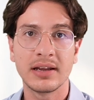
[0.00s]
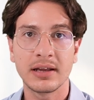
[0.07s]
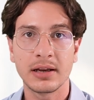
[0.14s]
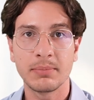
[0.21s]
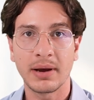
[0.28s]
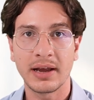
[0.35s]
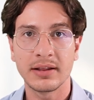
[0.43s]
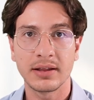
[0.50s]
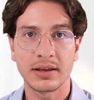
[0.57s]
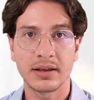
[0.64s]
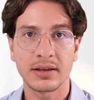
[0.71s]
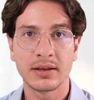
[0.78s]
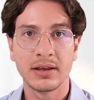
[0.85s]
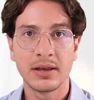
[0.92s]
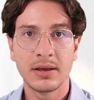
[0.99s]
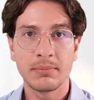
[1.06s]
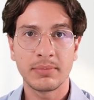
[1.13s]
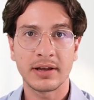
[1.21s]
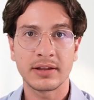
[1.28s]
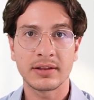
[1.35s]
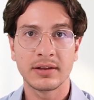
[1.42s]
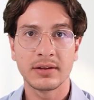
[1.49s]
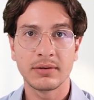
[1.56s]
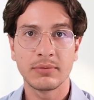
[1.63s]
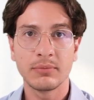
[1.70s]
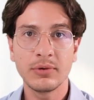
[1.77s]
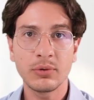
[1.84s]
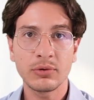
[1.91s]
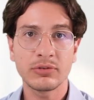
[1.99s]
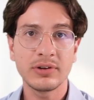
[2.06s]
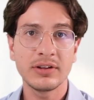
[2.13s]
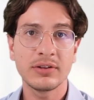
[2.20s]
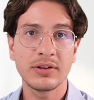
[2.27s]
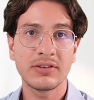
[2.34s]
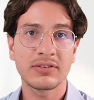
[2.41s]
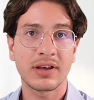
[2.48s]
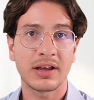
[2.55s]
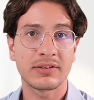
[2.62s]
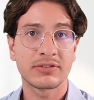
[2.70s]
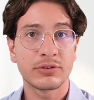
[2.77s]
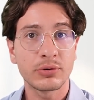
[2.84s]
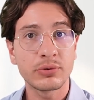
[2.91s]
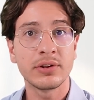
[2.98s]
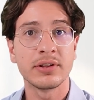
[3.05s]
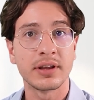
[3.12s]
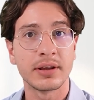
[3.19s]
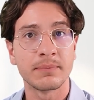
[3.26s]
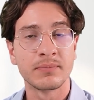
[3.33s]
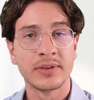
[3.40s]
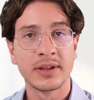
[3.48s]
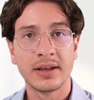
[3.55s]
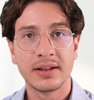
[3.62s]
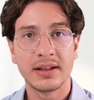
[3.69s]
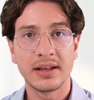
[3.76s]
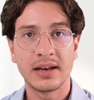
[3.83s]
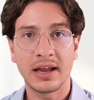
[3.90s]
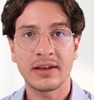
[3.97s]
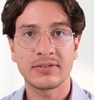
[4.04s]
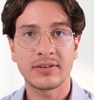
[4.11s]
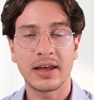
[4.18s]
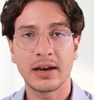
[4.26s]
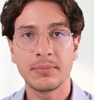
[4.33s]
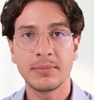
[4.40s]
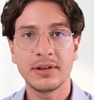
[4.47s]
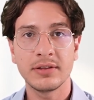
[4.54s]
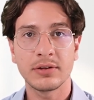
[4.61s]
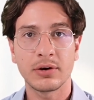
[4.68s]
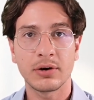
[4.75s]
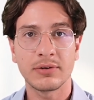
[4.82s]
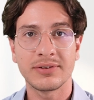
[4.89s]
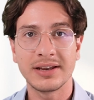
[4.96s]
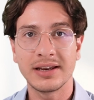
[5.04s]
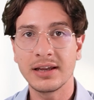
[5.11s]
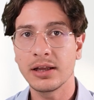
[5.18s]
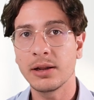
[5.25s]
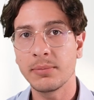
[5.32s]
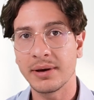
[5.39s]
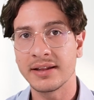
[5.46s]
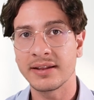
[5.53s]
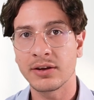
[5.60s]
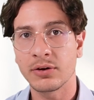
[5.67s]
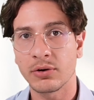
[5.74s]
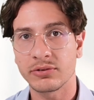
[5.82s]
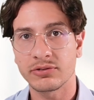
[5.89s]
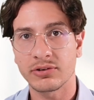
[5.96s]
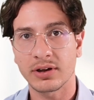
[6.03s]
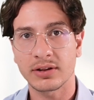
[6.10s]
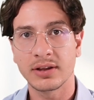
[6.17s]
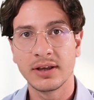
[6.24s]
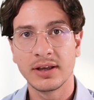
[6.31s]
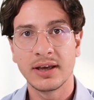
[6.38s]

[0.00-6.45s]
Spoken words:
legally binding. But we also need to discuss certainty, the last element of a legally binding contract.